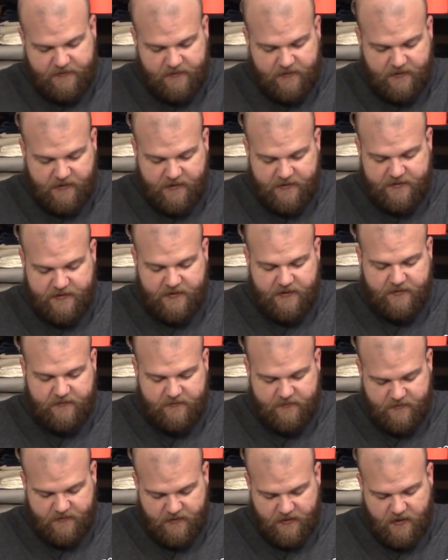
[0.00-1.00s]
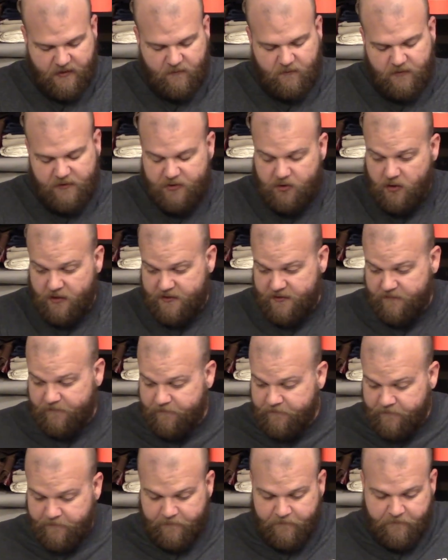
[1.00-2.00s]
like I said, I don't really trust them.
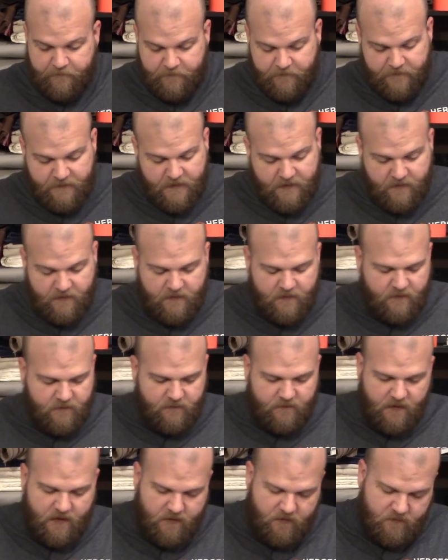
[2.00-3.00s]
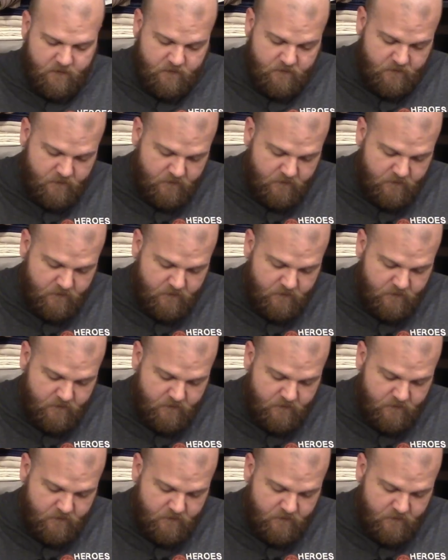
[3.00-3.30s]
So,